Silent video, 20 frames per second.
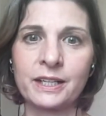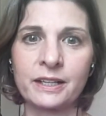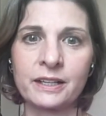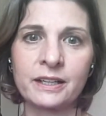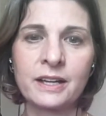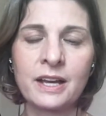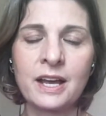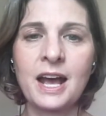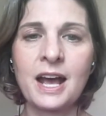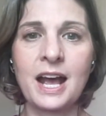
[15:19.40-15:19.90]
to
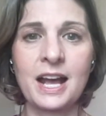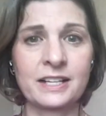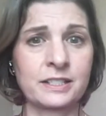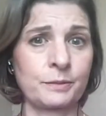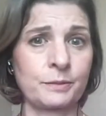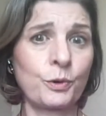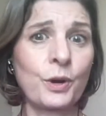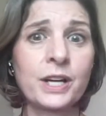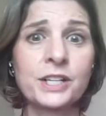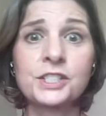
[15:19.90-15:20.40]
ask
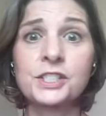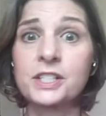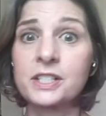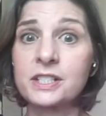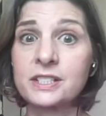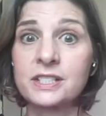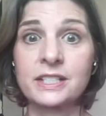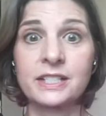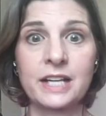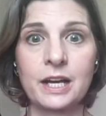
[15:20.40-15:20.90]
them
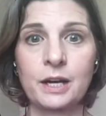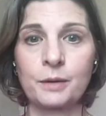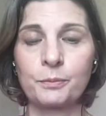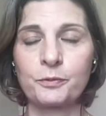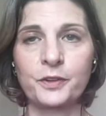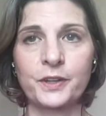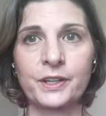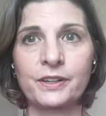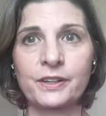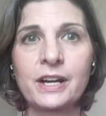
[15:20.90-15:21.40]
questions and to help
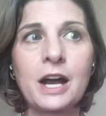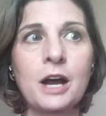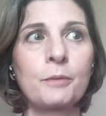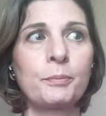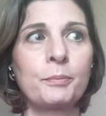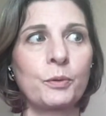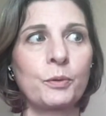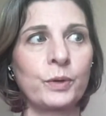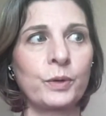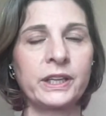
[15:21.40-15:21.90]
figure it out.
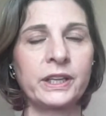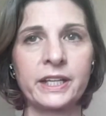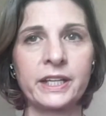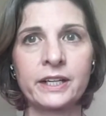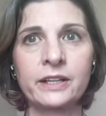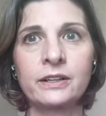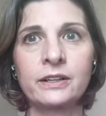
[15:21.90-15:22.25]
But when